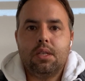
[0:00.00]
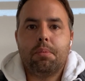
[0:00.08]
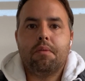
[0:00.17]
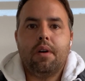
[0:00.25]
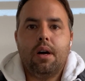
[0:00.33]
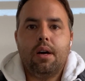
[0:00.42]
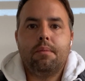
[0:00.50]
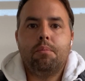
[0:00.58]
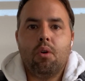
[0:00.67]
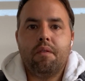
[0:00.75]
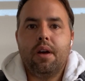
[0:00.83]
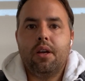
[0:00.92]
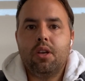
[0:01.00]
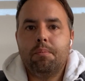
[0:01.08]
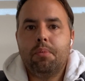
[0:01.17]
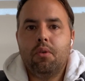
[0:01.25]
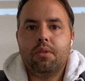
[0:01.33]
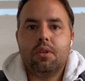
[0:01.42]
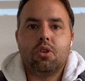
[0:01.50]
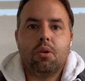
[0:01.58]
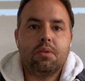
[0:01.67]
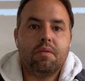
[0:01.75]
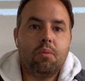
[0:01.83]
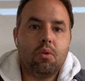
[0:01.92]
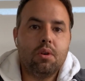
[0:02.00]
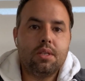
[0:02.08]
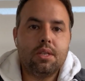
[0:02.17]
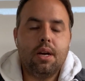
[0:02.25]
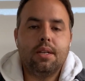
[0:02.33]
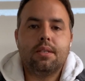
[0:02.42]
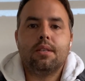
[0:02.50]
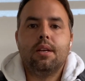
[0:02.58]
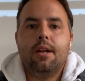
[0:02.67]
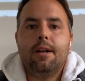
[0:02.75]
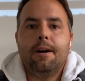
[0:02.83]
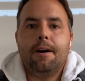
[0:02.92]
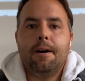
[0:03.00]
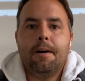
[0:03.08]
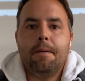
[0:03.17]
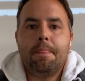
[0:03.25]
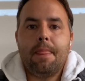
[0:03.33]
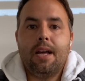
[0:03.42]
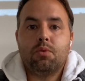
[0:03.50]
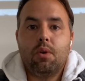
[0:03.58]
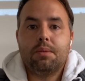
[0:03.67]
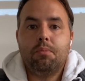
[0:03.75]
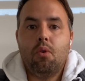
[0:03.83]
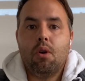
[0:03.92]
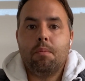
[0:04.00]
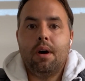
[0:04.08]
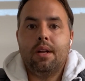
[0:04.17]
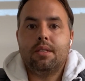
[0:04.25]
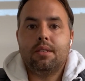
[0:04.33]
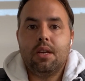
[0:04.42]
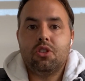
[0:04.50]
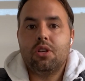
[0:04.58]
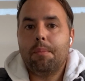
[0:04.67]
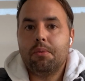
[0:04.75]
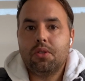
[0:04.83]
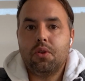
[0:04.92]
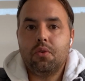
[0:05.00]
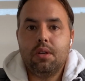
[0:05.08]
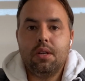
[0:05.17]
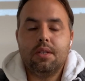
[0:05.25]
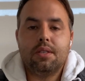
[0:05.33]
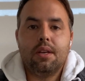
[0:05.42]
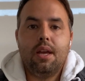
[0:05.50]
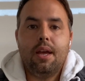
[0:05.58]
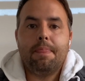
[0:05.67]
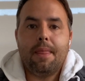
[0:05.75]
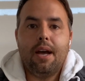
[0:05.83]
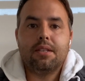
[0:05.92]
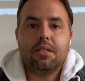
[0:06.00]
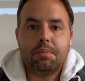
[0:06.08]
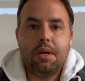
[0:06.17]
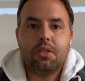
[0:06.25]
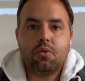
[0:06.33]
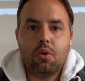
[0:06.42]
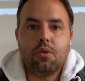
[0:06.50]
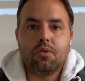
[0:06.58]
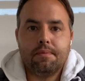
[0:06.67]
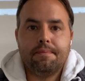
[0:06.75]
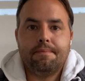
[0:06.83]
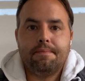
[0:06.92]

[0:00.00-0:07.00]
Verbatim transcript: to provide more value, both in terms of more insights, um, as well as more monetization opportunities as the space grows.